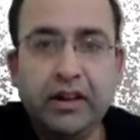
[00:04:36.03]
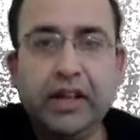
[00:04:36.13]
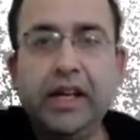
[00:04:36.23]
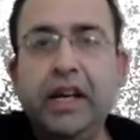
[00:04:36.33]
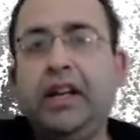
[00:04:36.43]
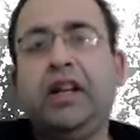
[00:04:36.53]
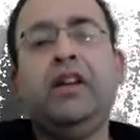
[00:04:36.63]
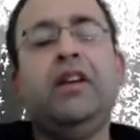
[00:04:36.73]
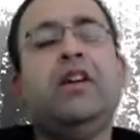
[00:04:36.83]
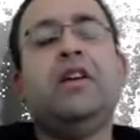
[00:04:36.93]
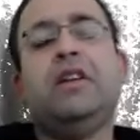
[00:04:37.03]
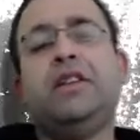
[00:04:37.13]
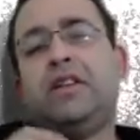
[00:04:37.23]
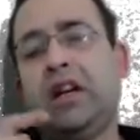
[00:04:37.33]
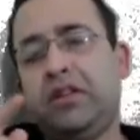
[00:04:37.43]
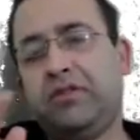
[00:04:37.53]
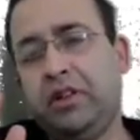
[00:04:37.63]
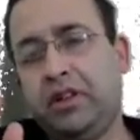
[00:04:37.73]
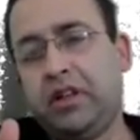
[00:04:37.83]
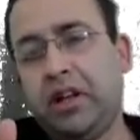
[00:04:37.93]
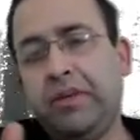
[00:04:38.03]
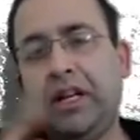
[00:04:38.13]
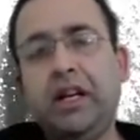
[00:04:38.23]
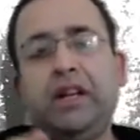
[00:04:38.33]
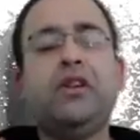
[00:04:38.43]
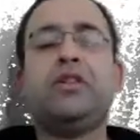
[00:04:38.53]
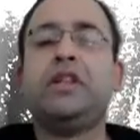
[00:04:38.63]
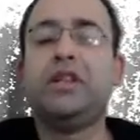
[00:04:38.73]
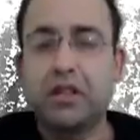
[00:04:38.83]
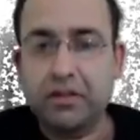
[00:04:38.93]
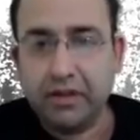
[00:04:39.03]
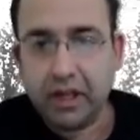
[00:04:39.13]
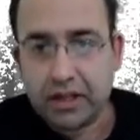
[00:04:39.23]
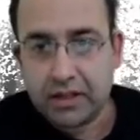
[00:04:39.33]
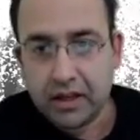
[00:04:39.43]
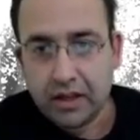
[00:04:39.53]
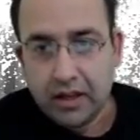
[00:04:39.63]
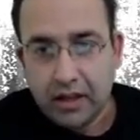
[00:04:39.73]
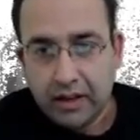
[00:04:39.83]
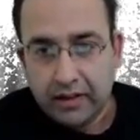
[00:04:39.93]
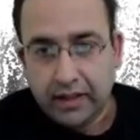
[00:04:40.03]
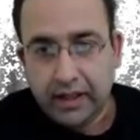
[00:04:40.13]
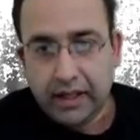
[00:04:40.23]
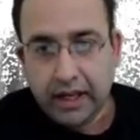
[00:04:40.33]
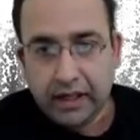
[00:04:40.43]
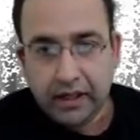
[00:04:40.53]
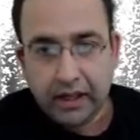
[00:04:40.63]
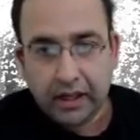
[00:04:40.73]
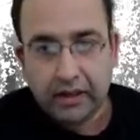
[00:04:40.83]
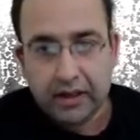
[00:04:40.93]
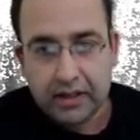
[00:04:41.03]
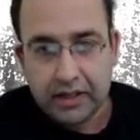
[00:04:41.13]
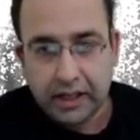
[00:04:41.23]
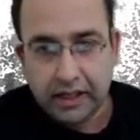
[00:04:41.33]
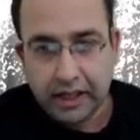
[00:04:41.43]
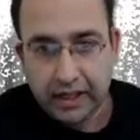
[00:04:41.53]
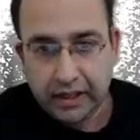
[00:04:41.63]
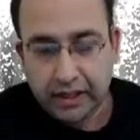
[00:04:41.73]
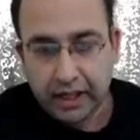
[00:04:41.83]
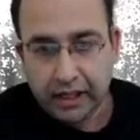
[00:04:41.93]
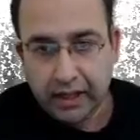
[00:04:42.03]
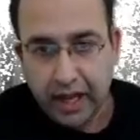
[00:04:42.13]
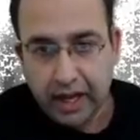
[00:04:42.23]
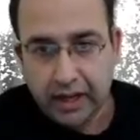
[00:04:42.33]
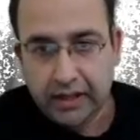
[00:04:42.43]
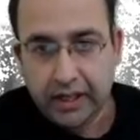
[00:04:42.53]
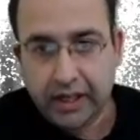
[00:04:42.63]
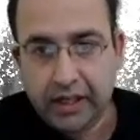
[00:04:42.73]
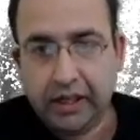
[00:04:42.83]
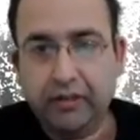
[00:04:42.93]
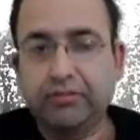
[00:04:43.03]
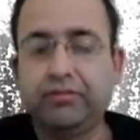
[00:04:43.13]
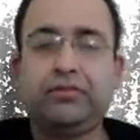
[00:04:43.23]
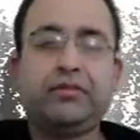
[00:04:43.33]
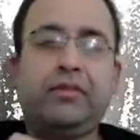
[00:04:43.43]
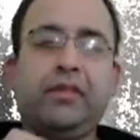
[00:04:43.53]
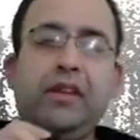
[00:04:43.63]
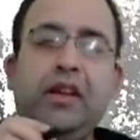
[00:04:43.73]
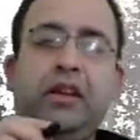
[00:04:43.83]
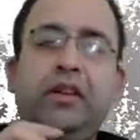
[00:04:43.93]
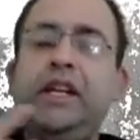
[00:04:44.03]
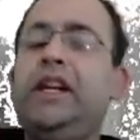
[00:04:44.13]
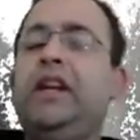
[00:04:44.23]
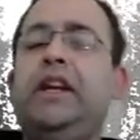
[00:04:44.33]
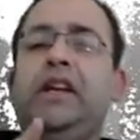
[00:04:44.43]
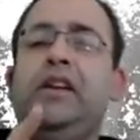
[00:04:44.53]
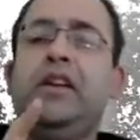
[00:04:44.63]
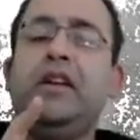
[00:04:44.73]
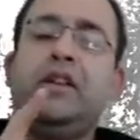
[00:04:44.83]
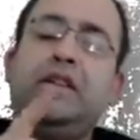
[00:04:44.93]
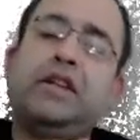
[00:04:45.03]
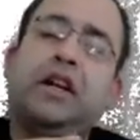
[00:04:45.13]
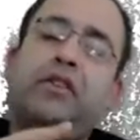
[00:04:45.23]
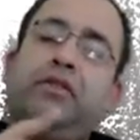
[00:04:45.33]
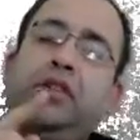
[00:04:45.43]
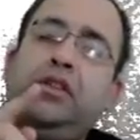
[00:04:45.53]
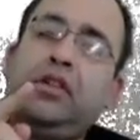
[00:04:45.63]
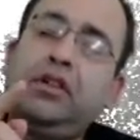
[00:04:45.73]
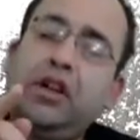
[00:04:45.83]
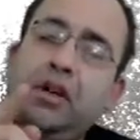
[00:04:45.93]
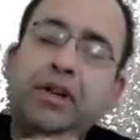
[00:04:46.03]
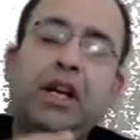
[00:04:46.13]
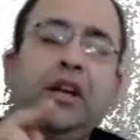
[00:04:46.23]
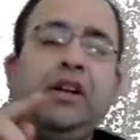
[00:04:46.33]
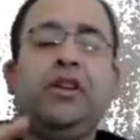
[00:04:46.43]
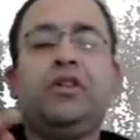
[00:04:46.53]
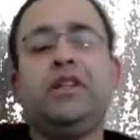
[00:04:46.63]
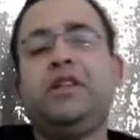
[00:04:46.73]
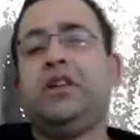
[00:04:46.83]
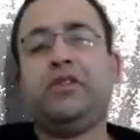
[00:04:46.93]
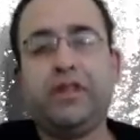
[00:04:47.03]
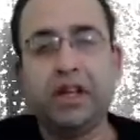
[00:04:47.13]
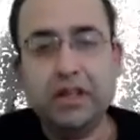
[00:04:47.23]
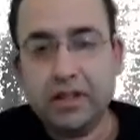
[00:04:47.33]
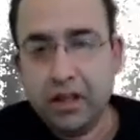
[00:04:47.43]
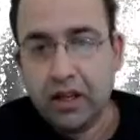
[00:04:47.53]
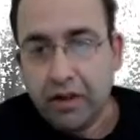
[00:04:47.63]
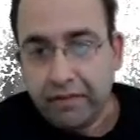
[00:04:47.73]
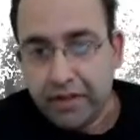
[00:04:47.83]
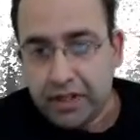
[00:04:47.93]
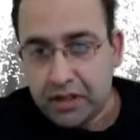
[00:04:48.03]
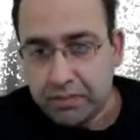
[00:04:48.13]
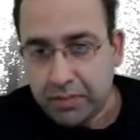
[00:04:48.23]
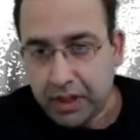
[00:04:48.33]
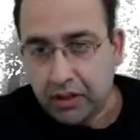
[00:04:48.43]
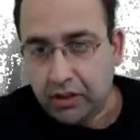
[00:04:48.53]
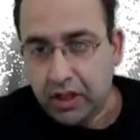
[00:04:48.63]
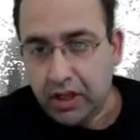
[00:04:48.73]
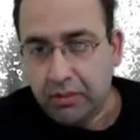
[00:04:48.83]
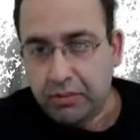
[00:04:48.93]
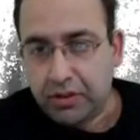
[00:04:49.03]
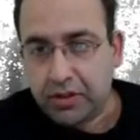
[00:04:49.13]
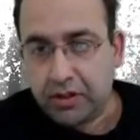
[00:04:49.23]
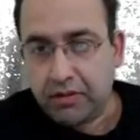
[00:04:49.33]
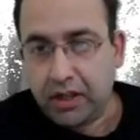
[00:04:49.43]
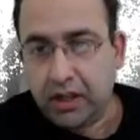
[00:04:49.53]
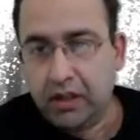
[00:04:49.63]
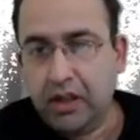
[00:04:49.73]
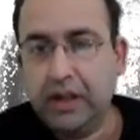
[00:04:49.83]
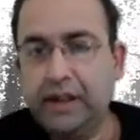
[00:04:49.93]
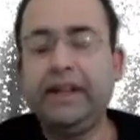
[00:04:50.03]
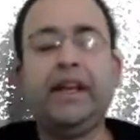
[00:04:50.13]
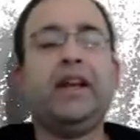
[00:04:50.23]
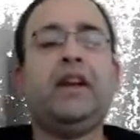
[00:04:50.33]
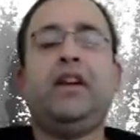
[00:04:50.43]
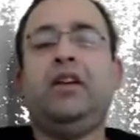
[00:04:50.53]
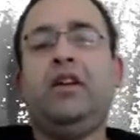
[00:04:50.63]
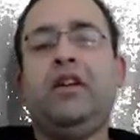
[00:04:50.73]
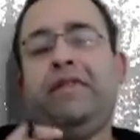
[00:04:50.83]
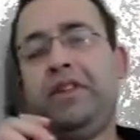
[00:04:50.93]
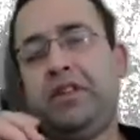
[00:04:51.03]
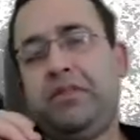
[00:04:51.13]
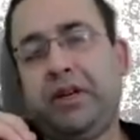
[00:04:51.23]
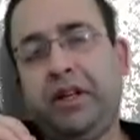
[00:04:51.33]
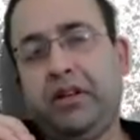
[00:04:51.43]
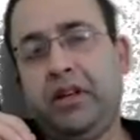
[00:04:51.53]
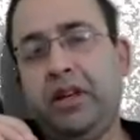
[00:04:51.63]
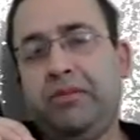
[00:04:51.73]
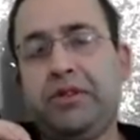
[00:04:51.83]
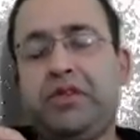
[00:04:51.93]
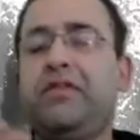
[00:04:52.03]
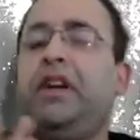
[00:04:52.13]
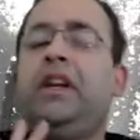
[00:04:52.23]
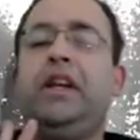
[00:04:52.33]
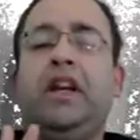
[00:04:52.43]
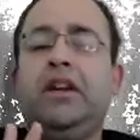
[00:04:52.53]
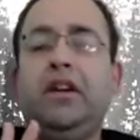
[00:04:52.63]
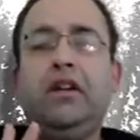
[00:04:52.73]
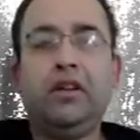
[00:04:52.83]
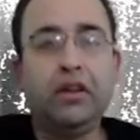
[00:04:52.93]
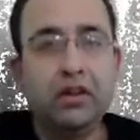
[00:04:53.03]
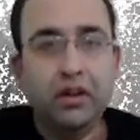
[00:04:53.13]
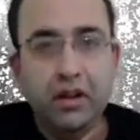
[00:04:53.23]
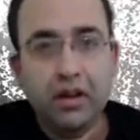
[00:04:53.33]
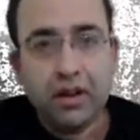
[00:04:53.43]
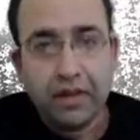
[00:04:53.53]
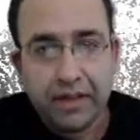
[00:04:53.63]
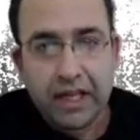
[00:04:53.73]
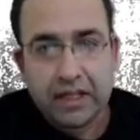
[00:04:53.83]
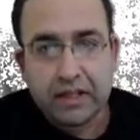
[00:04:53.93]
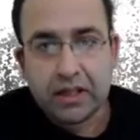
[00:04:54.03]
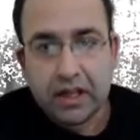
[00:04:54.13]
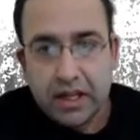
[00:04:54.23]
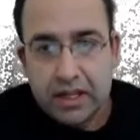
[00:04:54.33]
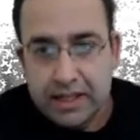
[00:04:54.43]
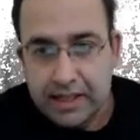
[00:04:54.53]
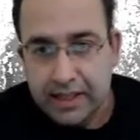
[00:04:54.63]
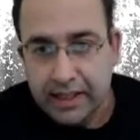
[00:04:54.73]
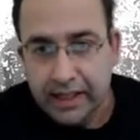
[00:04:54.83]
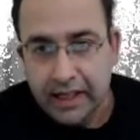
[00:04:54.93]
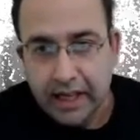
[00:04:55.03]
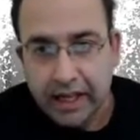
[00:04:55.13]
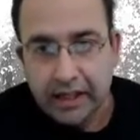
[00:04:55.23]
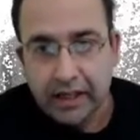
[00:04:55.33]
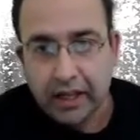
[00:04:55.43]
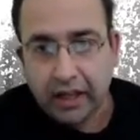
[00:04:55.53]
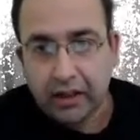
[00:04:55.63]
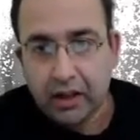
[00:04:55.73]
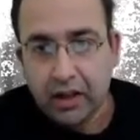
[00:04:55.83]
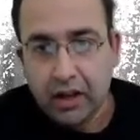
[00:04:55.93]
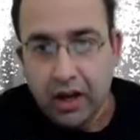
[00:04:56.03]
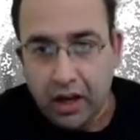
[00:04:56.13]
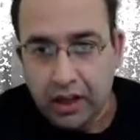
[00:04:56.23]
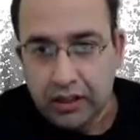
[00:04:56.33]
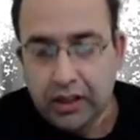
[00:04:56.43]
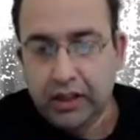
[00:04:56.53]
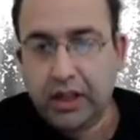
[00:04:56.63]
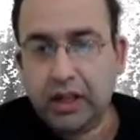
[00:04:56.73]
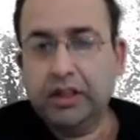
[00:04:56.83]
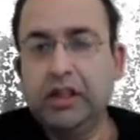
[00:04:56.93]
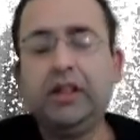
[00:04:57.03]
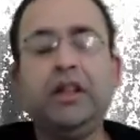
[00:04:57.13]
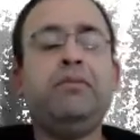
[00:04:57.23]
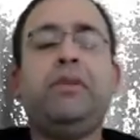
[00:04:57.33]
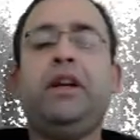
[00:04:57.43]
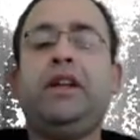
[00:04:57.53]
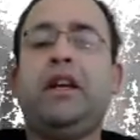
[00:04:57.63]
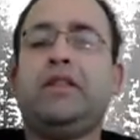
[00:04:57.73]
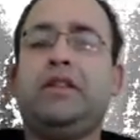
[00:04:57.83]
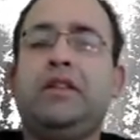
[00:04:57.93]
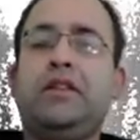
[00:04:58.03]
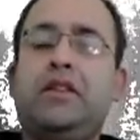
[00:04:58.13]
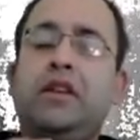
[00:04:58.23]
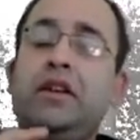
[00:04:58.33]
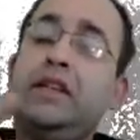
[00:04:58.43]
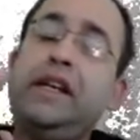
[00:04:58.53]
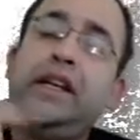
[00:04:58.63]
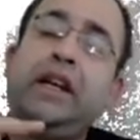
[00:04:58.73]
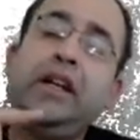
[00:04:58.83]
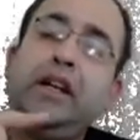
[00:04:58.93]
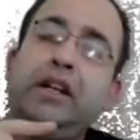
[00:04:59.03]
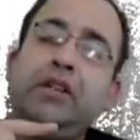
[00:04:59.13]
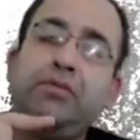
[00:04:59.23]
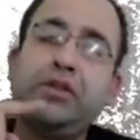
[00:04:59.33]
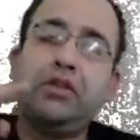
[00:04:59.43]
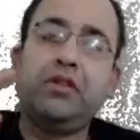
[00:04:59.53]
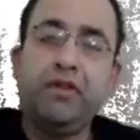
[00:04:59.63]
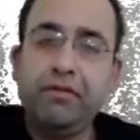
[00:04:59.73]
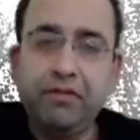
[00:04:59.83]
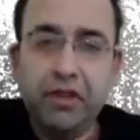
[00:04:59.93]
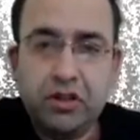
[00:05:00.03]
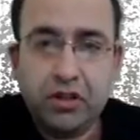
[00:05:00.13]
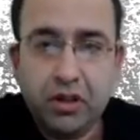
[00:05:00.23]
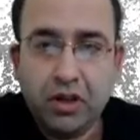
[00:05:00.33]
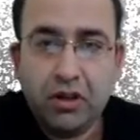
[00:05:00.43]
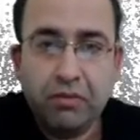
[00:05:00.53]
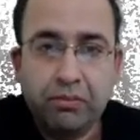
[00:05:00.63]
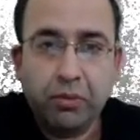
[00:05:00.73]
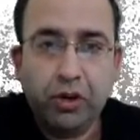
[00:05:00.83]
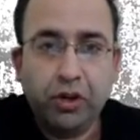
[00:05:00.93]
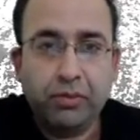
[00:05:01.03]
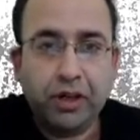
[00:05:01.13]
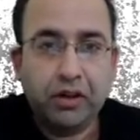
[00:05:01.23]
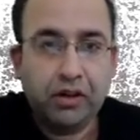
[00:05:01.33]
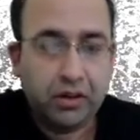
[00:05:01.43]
T D T stands for terminal deoxytransferase. C D ninety-nine, C D ninety-nine and T D T. T D T stands for terminal deoxytransferase, which is particularly positive in T A L L, which is particularly positive in T A L L. Next, C D ninety-nine. Other, other than blood cancers, C D ninety-nine is positive in which bone tumor?